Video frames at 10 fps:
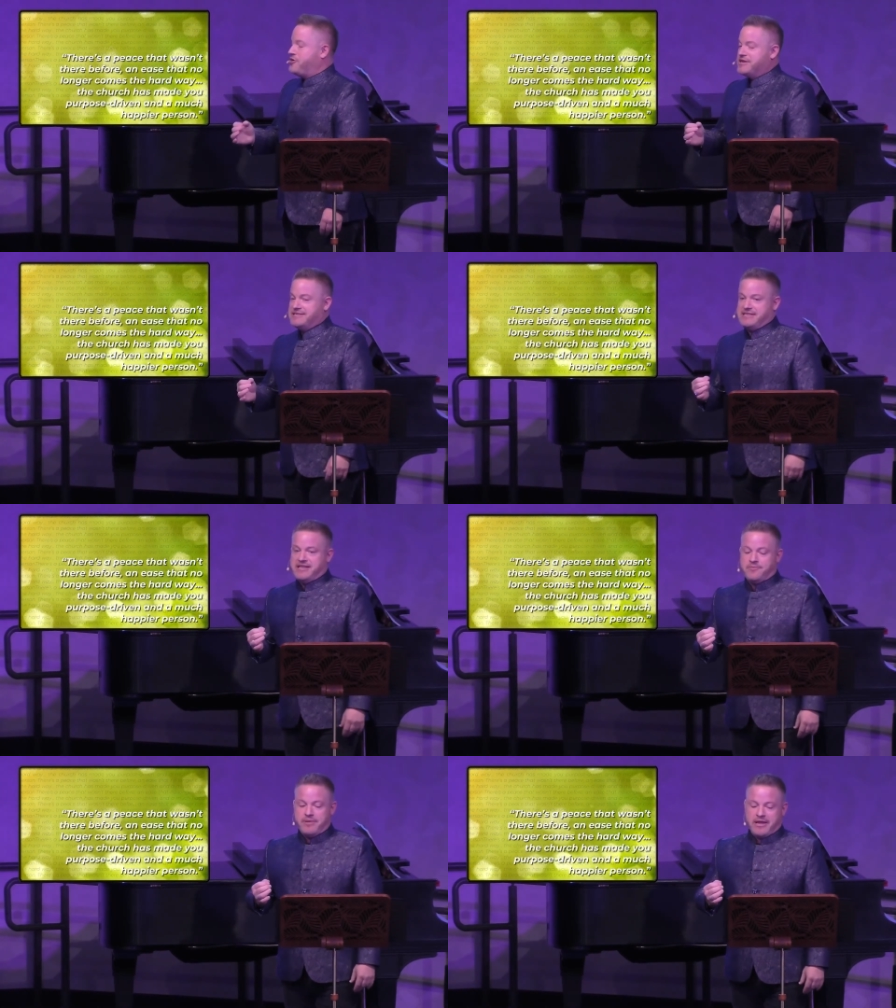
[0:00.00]
couldn't
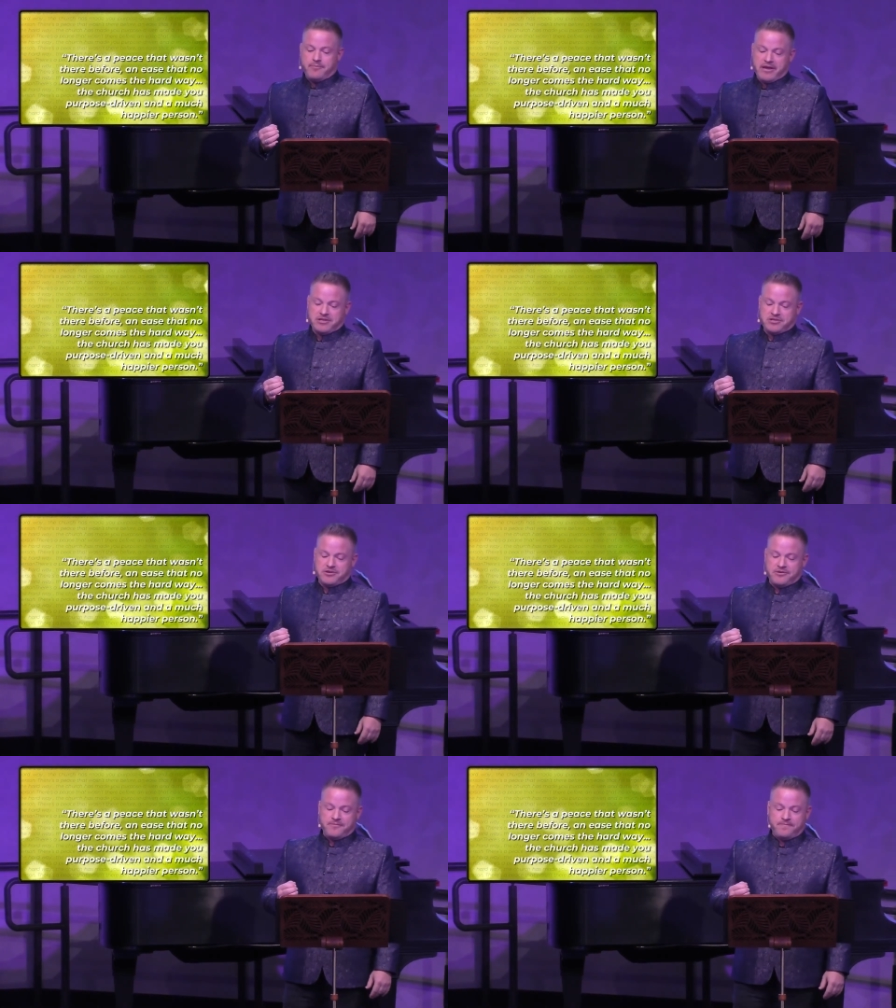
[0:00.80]
see the big
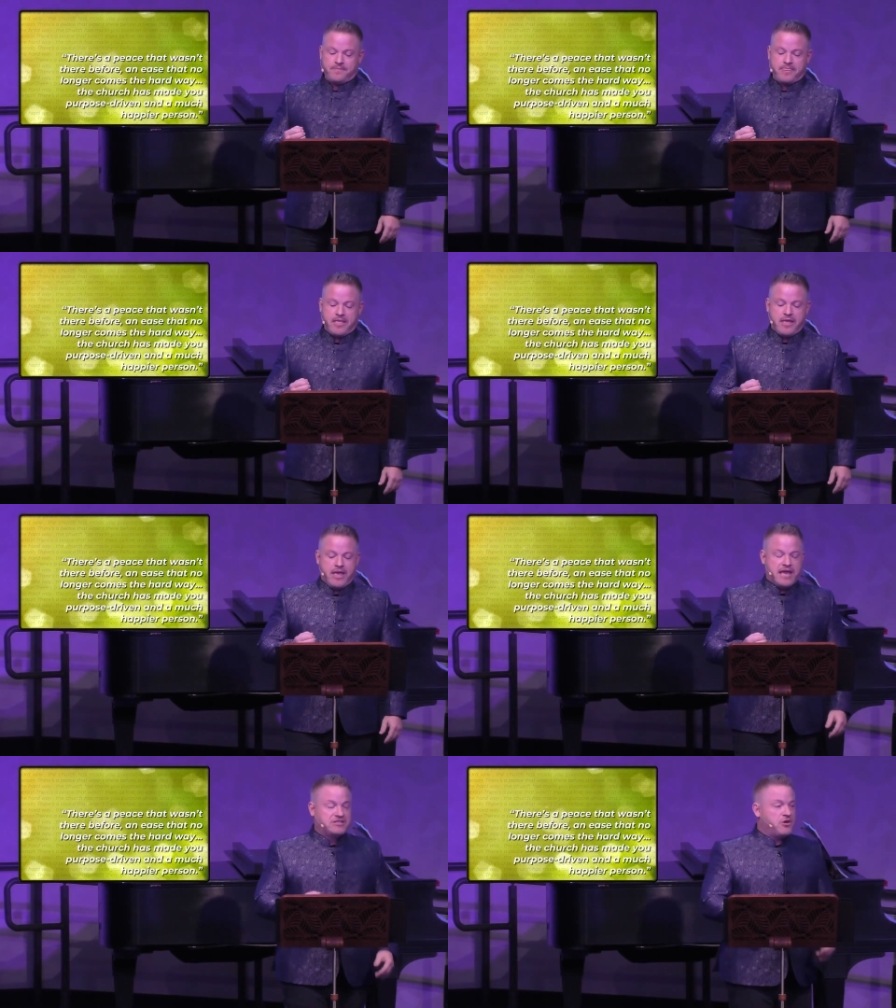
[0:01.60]
picture.
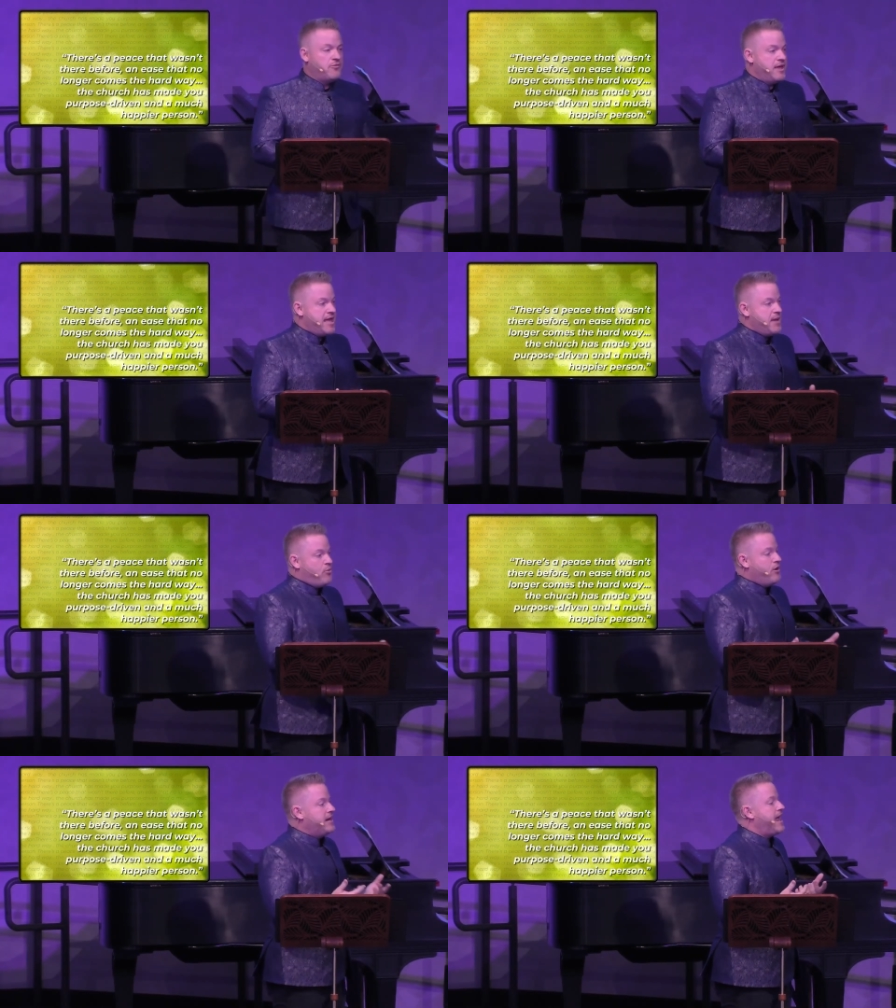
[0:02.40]
And so he
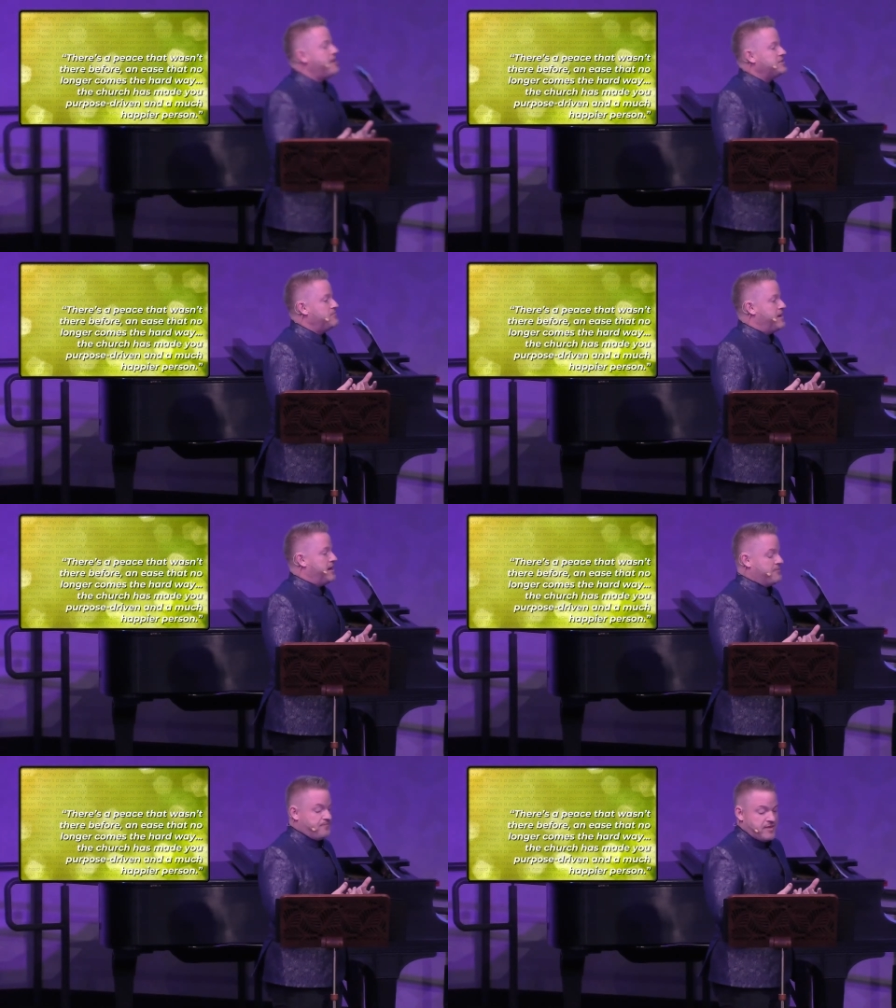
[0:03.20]
pointed out to
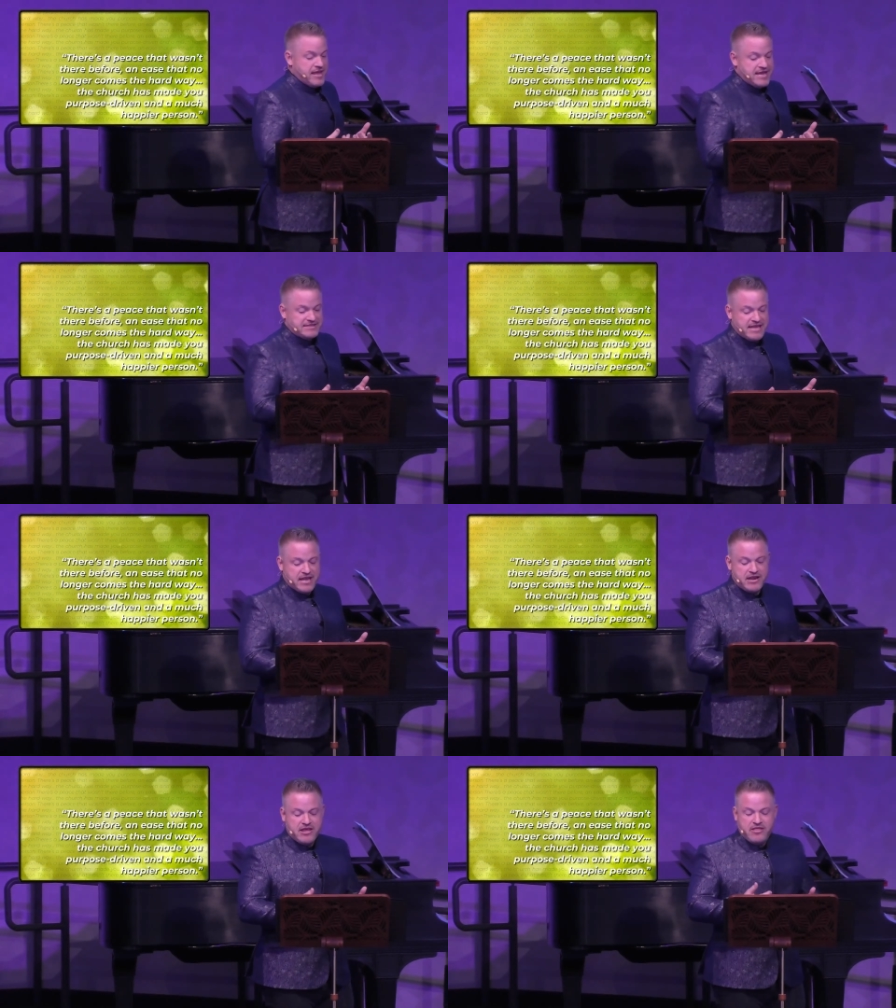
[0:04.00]
me, he
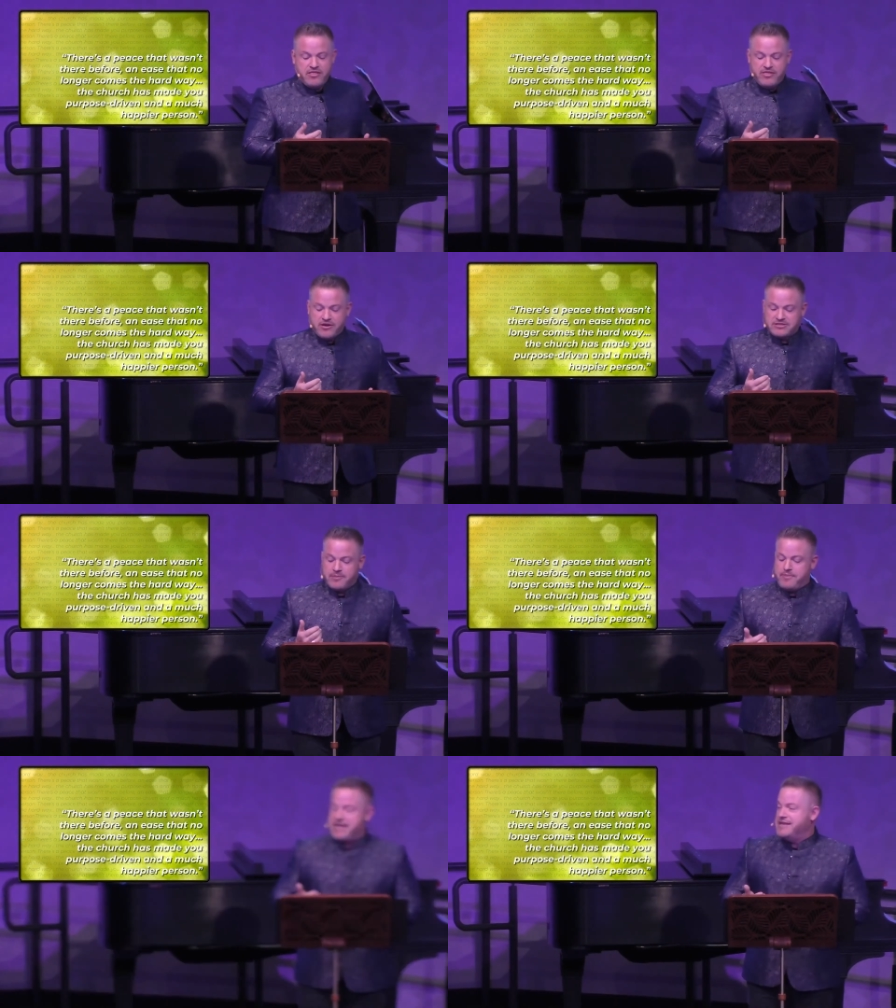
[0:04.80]
said, There's a
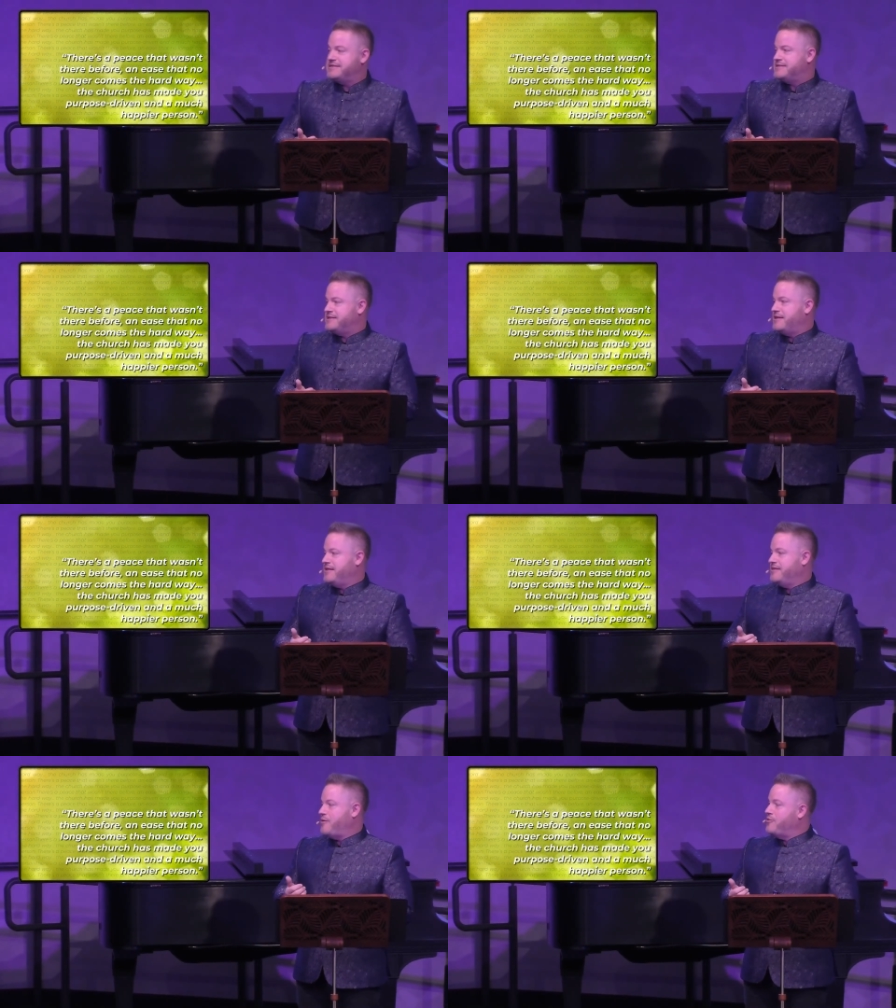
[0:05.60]
peace
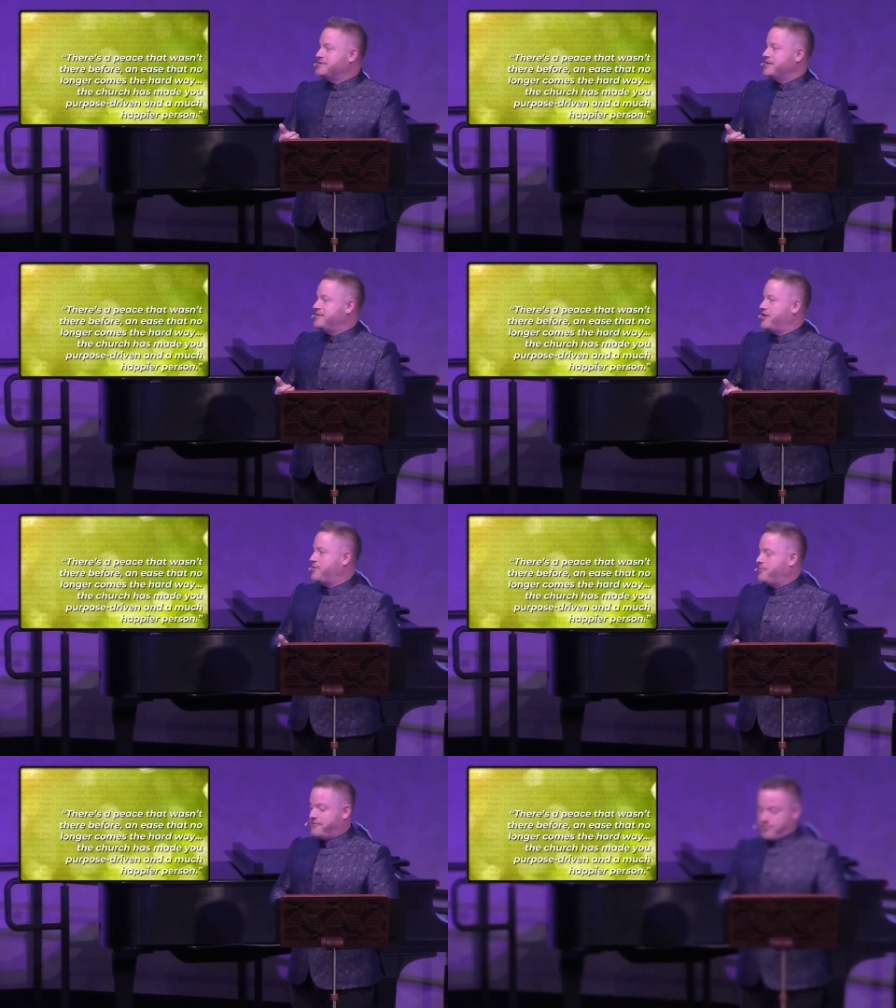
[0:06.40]
that wasn't there
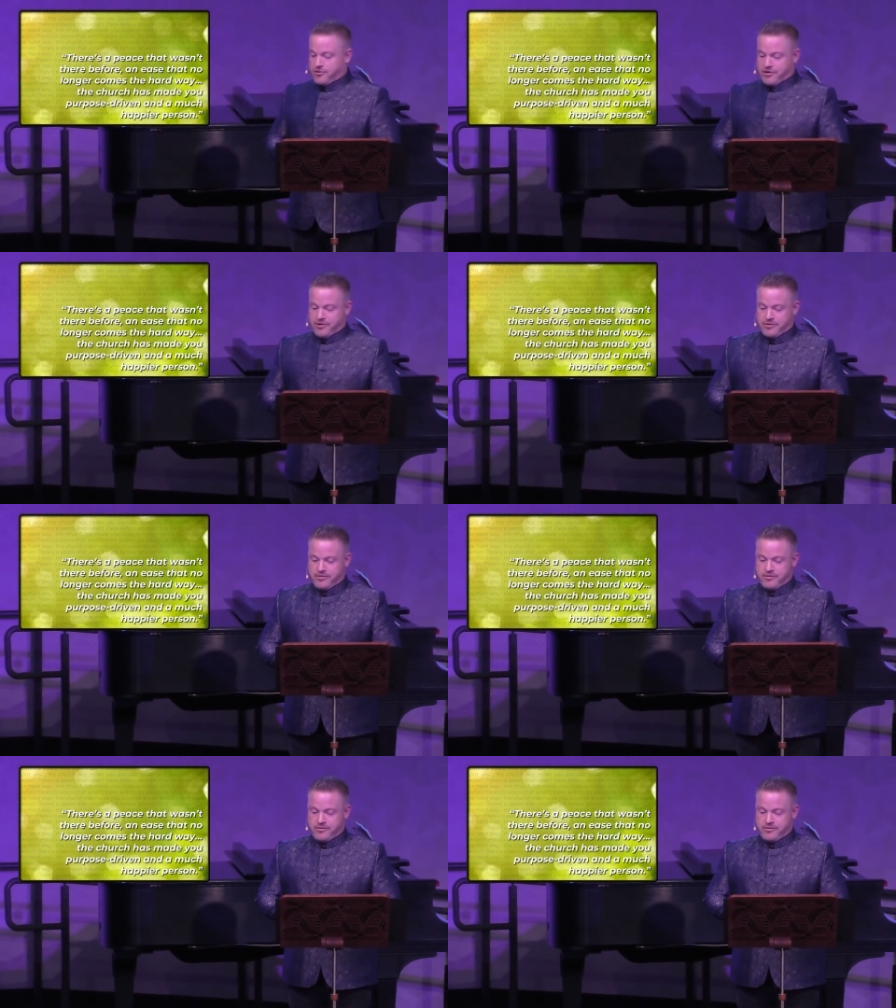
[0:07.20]
before,